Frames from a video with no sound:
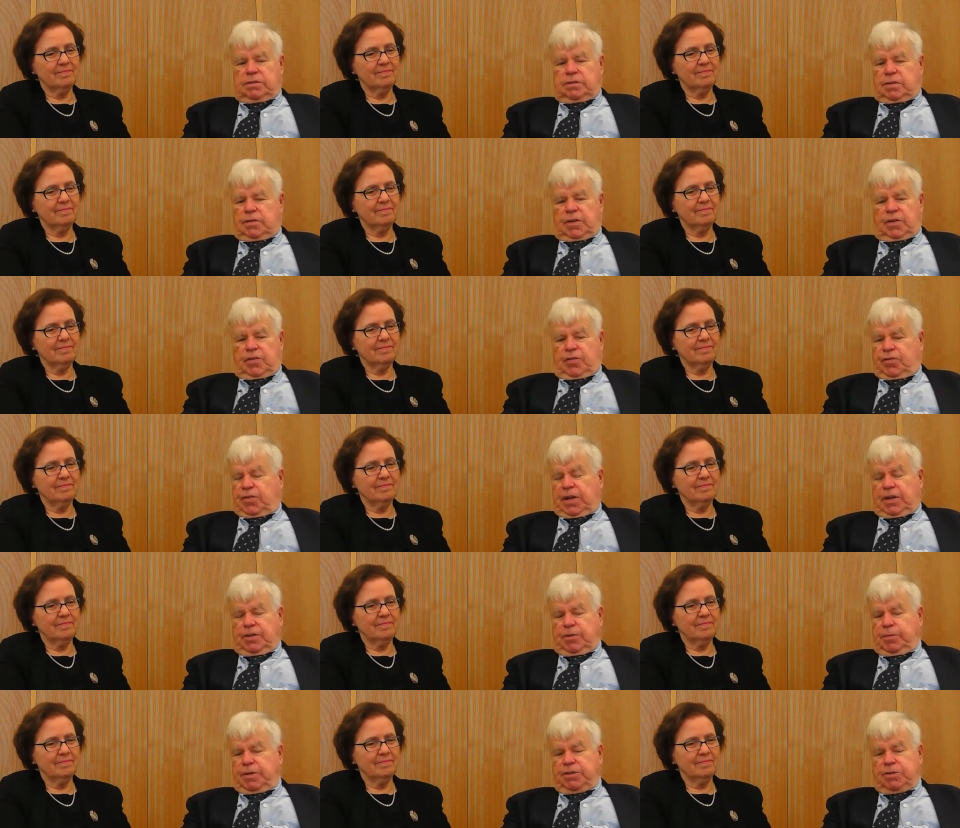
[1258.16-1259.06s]
Speaker 1: the
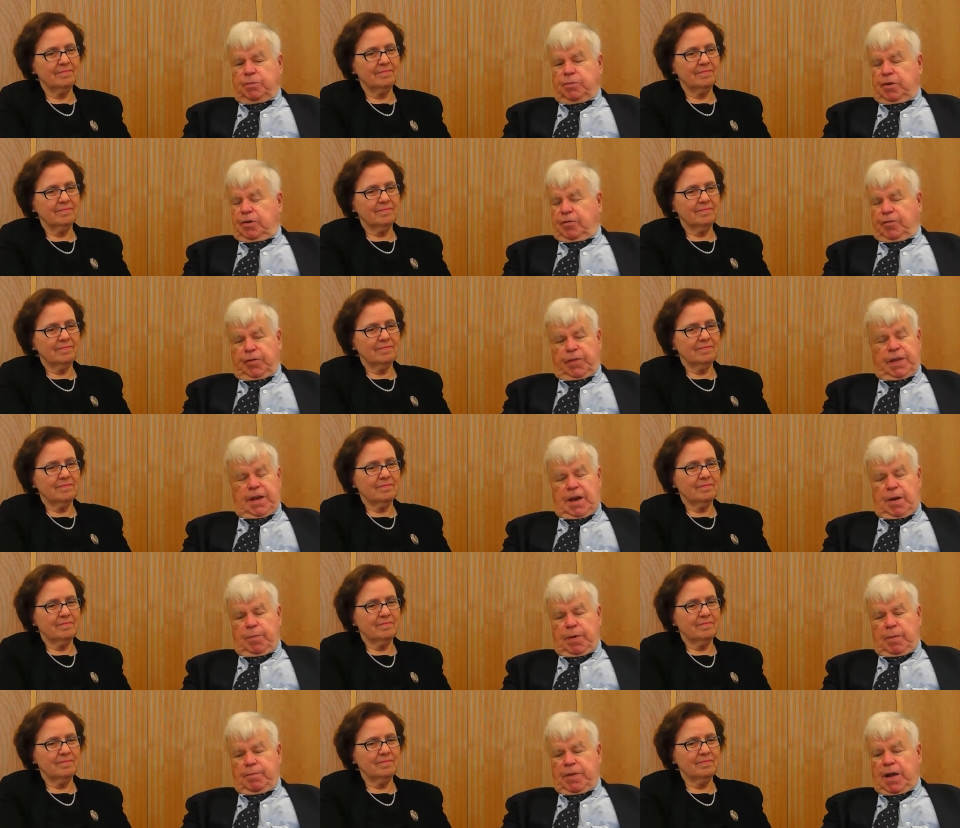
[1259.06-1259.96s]
extent to which it works for
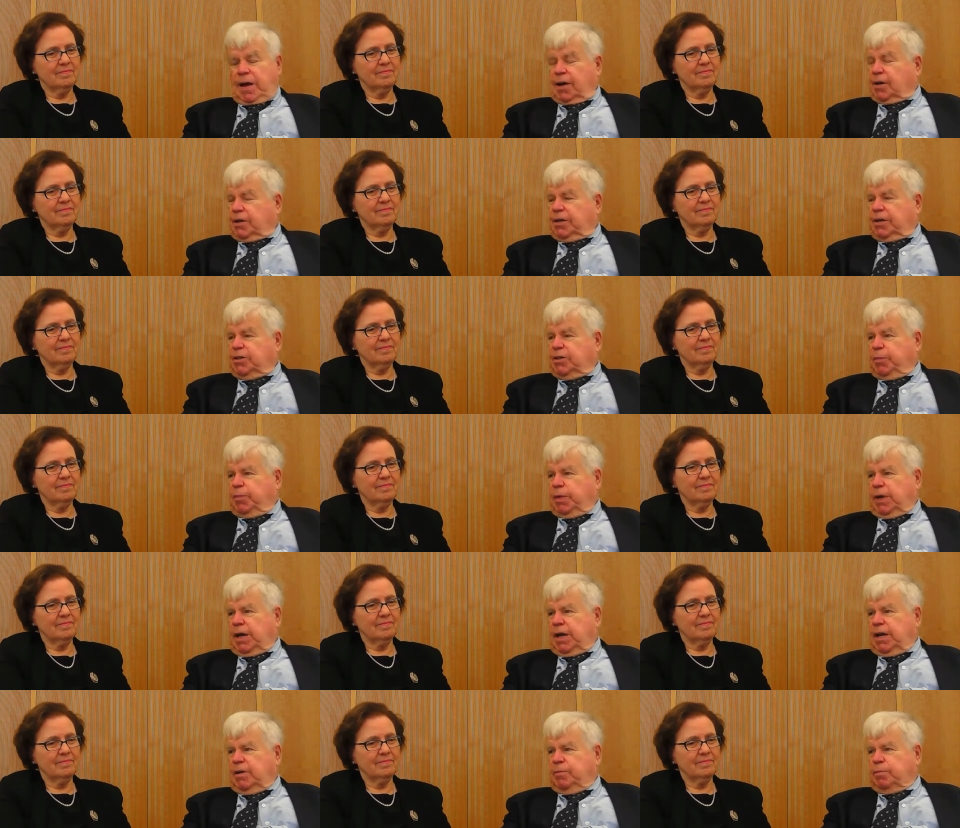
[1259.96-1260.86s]
them, I'm not going to
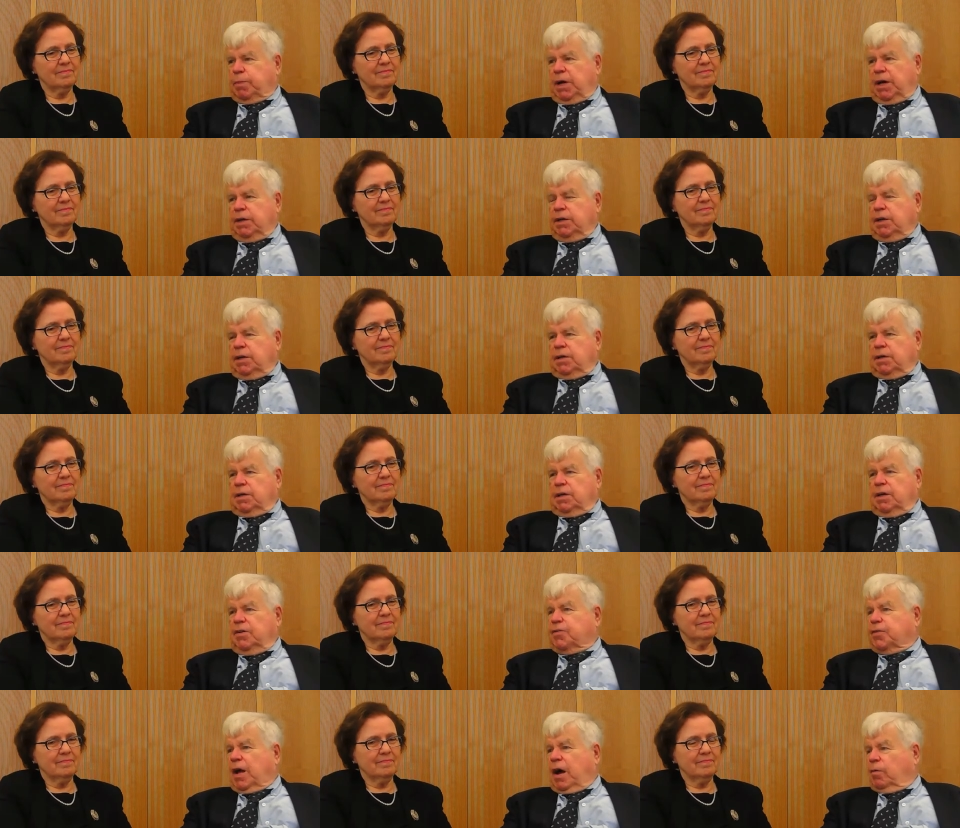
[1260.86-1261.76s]
debate, but
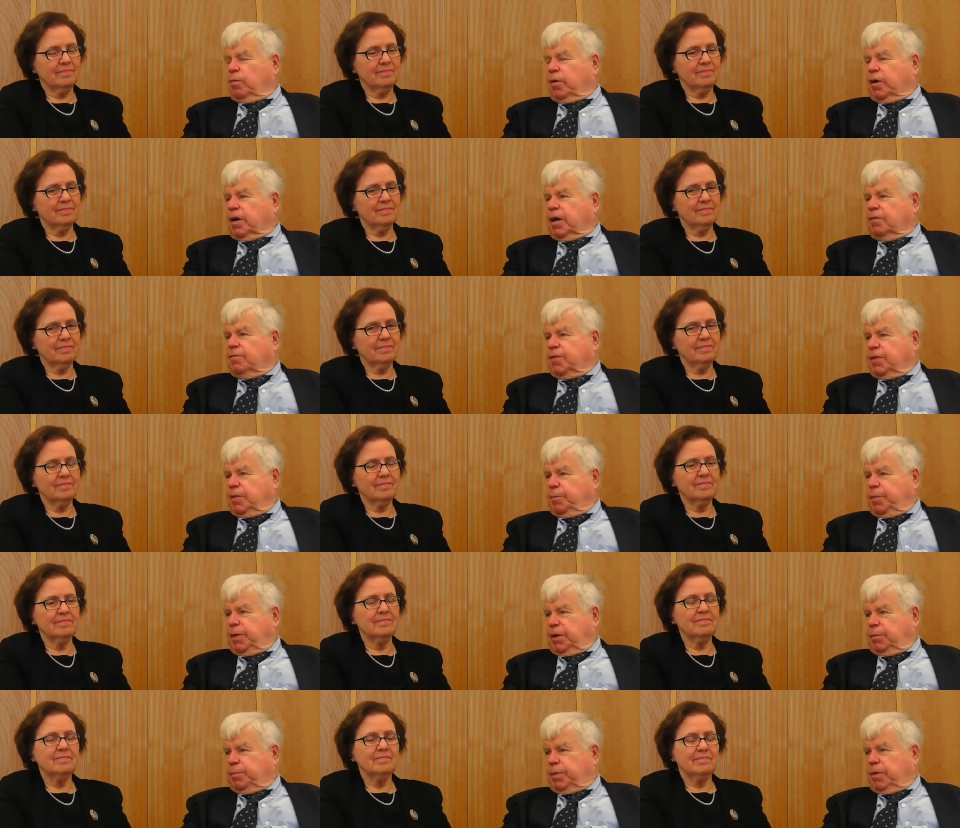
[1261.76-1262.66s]
it's not working for the
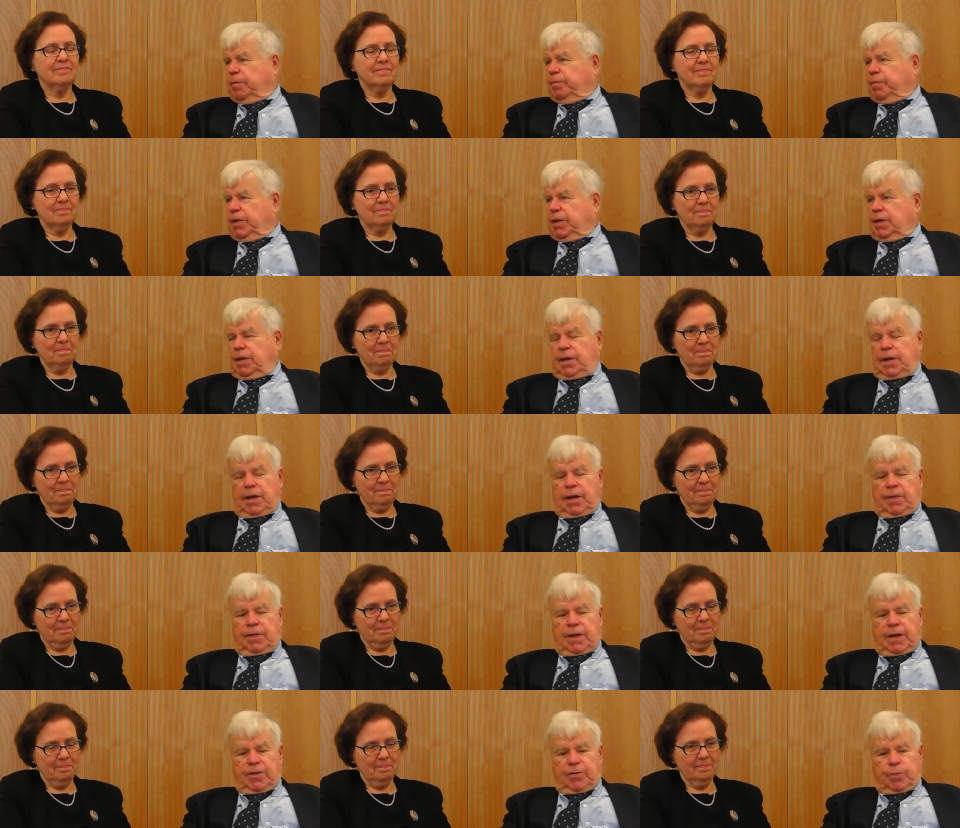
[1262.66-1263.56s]
people.
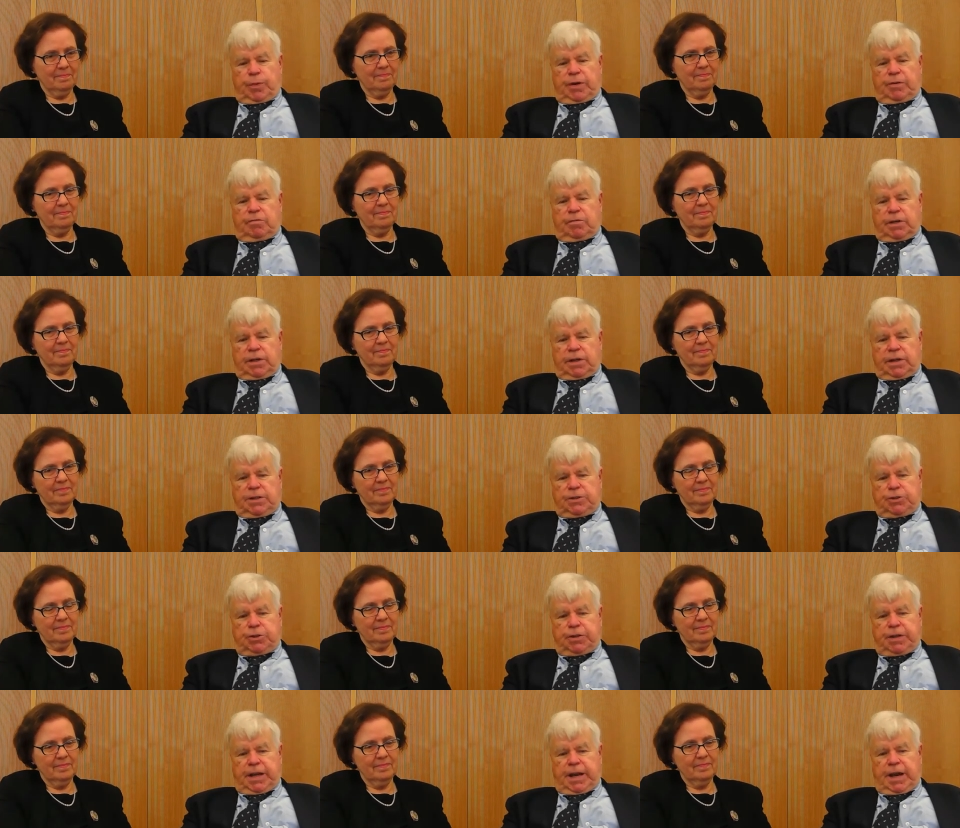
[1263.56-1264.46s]
And that's what really
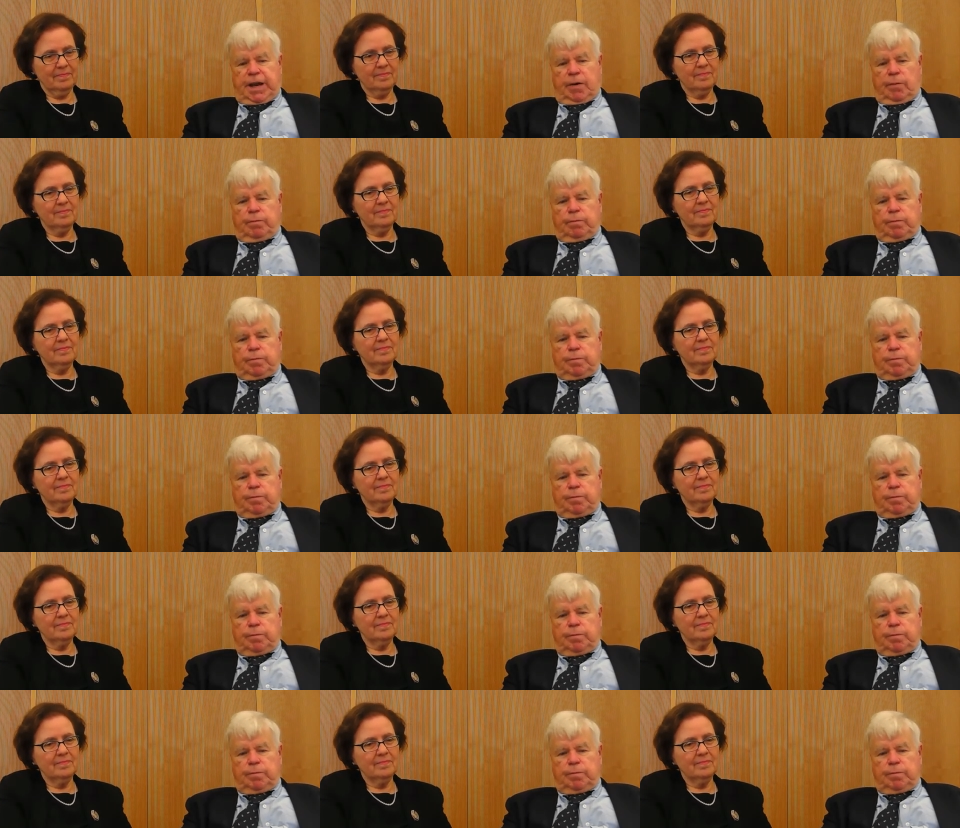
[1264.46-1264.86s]
should count.